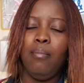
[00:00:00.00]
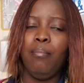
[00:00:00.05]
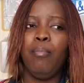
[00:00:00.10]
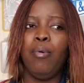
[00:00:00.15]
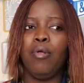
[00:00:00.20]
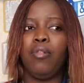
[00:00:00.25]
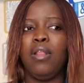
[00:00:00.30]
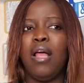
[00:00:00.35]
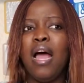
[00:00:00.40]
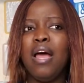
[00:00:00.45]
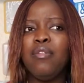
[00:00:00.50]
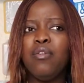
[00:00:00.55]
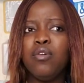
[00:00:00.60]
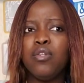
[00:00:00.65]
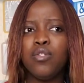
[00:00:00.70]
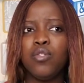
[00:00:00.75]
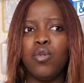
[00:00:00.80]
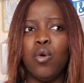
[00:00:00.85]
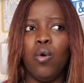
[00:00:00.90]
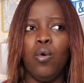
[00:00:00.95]
But
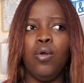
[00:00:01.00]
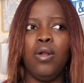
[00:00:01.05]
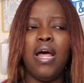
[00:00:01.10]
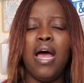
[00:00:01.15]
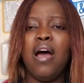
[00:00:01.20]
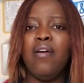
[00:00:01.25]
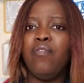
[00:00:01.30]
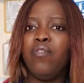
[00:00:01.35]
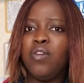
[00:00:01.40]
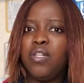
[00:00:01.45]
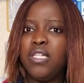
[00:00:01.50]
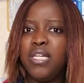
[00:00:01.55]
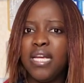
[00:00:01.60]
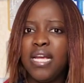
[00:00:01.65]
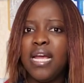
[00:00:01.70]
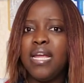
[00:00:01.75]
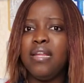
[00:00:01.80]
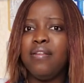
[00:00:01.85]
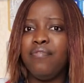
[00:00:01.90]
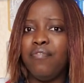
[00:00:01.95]
Anorld's own, I haven't
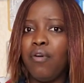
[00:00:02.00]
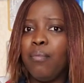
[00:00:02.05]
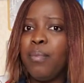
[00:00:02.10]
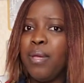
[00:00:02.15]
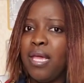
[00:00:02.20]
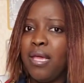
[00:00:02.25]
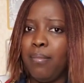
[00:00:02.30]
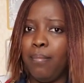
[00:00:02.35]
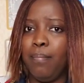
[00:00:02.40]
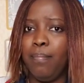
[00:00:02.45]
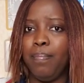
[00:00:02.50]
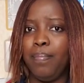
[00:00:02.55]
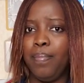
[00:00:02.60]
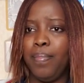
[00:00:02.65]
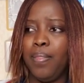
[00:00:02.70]
heard it from him.